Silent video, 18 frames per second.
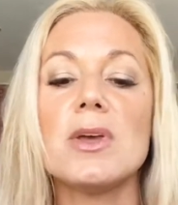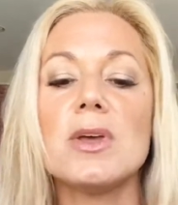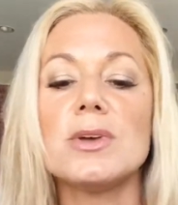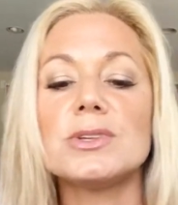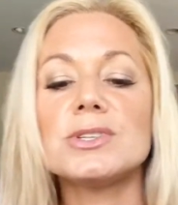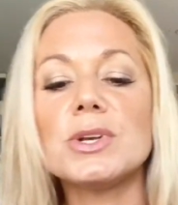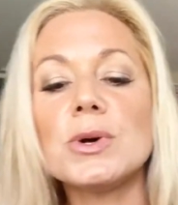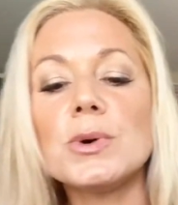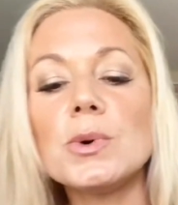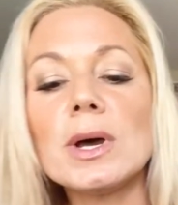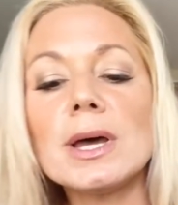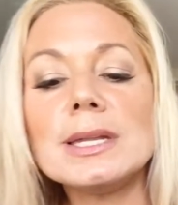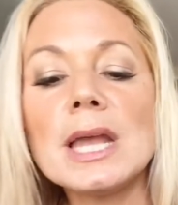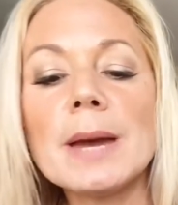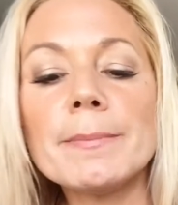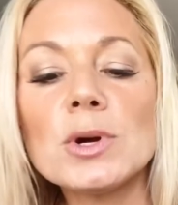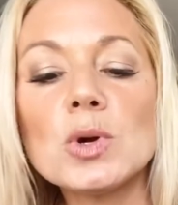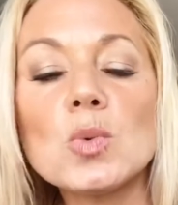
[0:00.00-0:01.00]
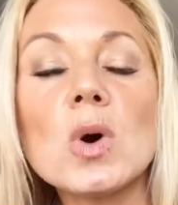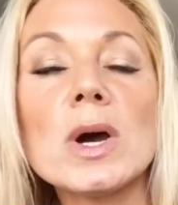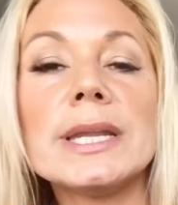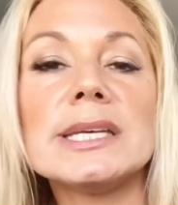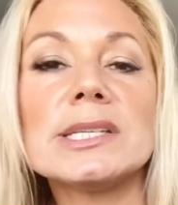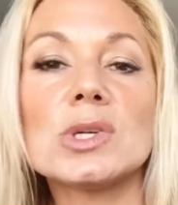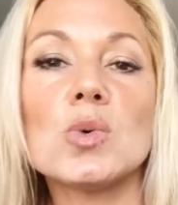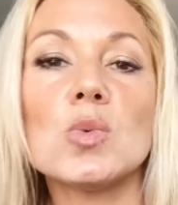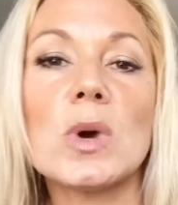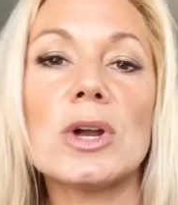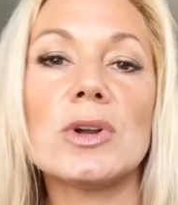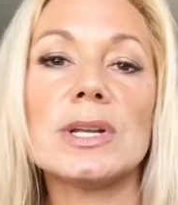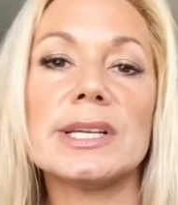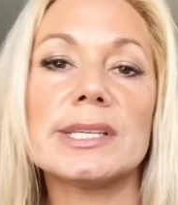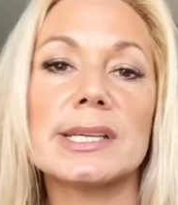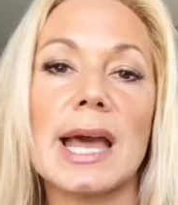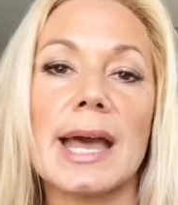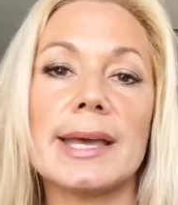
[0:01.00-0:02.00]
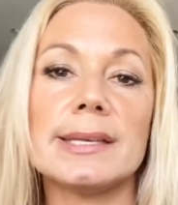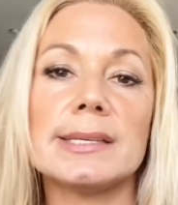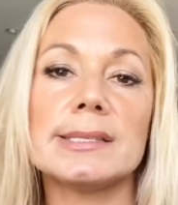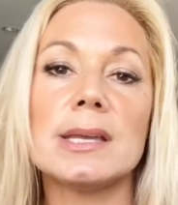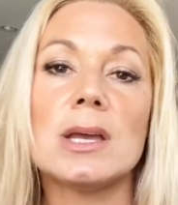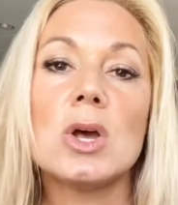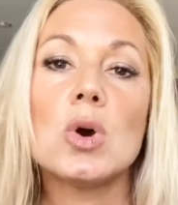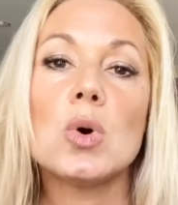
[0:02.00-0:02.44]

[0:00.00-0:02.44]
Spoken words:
So number one is awareness, guys.